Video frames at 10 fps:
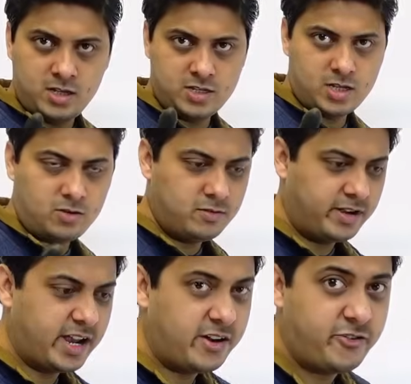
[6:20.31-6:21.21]
So
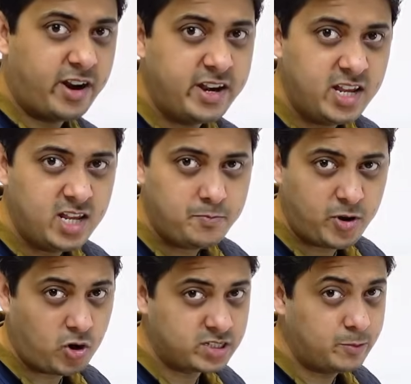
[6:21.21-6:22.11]
get ready
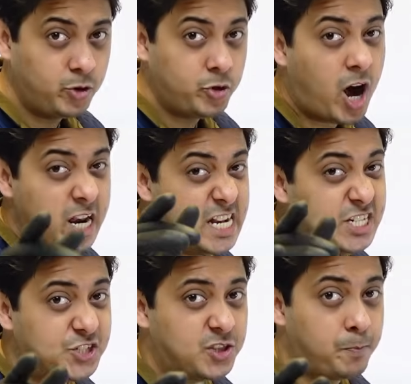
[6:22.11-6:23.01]
because I'm going to
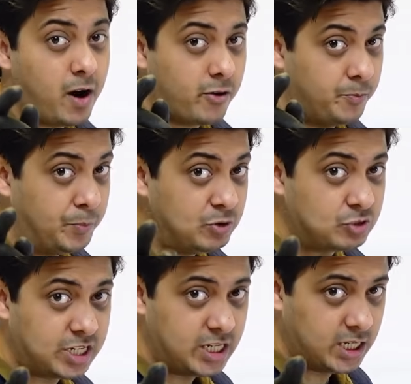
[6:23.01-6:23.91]
unleash the power of
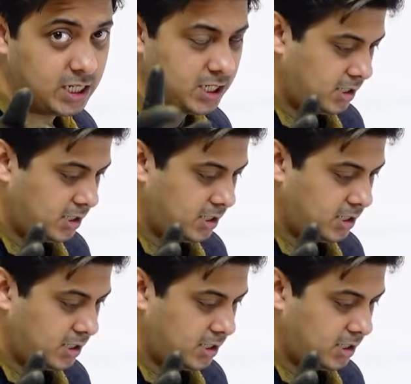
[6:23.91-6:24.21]
Bruce Lee.